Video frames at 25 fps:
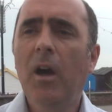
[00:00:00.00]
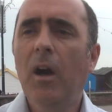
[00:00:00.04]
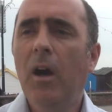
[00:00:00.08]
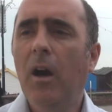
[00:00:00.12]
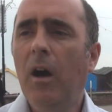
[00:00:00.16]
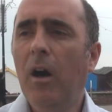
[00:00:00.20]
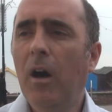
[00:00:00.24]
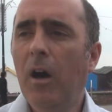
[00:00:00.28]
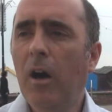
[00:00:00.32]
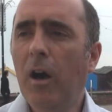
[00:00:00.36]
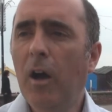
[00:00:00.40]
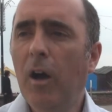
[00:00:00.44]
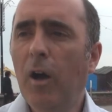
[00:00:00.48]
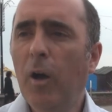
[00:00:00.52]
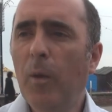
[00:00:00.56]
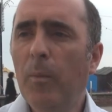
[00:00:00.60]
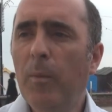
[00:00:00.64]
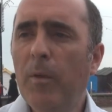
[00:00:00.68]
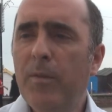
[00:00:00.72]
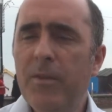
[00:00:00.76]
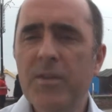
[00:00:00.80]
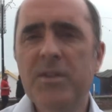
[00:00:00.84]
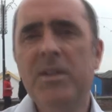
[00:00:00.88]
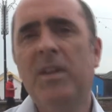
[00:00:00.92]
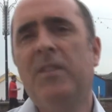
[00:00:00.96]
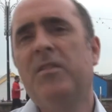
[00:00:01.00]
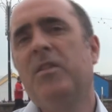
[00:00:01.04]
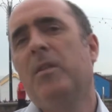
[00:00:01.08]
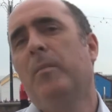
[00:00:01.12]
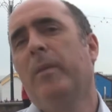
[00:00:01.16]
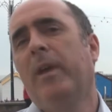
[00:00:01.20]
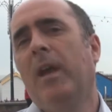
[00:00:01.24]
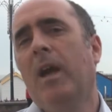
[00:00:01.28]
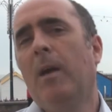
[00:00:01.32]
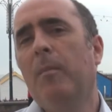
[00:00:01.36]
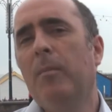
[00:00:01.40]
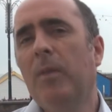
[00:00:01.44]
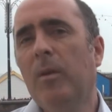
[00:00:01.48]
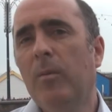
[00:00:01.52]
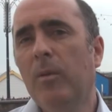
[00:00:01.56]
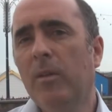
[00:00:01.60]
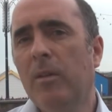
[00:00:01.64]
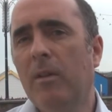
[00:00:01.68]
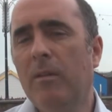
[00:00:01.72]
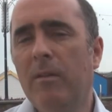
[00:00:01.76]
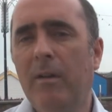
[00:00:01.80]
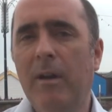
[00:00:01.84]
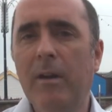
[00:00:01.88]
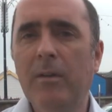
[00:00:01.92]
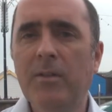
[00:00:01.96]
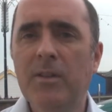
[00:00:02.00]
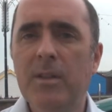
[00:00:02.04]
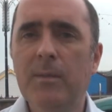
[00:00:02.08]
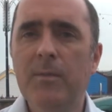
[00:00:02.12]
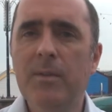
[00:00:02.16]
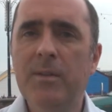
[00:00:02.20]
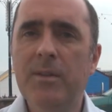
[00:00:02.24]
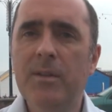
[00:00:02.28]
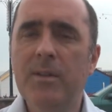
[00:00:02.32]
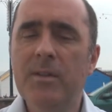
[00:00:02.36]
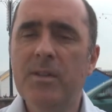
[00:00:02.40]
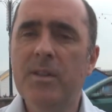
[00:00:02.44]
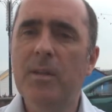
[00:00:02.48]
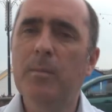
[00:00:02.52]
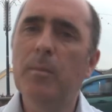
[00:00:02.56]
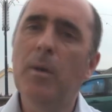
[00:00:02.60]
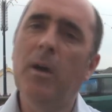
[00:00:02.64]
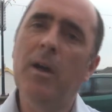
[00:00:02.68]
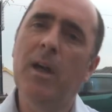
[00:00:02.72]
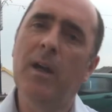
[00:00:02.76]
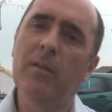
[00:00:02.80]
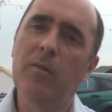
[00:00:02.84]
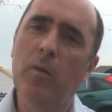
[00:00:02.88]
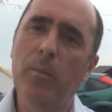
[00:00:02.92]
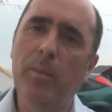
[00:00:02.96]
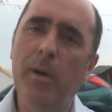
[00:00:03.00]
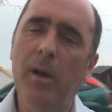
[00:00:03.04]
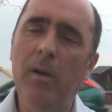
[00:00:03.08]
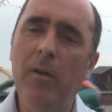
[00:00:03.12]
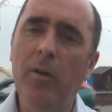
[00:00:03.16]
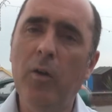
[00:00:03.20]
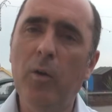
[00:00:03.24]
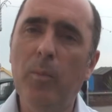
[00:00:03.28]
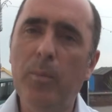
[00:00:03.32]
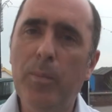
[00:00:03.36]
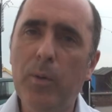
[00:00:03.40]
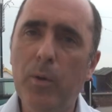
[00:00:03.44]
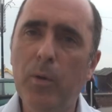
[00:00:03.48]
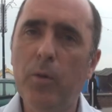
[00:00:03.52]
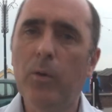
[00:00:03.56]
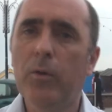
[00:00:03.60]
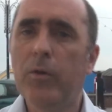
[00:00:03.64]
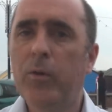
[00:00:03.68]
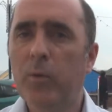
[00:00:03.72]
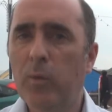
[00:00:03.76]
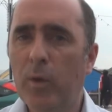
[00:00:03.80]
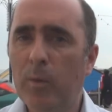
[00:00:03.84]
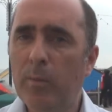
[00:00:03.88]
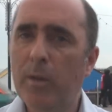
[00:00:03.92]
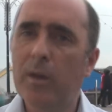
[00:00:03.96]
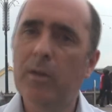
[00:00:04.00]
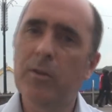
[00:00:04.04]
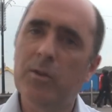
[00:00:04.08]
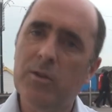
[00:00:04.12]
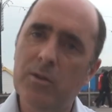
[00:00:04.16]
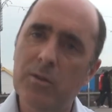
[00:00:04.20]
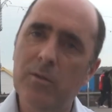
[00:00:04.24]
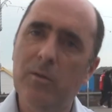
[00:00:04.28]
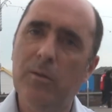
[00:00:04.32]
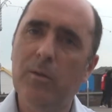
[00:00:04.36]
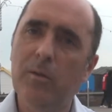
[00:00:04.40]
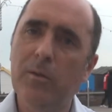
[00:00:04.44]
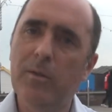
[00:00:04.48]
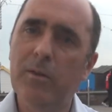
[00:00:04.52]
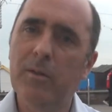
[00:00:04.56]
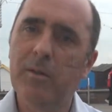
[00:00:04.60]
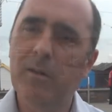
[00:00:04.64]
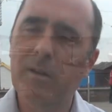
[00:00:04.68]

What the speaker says: if there's something happening with other activities that might have a bearing on ports, we make sure that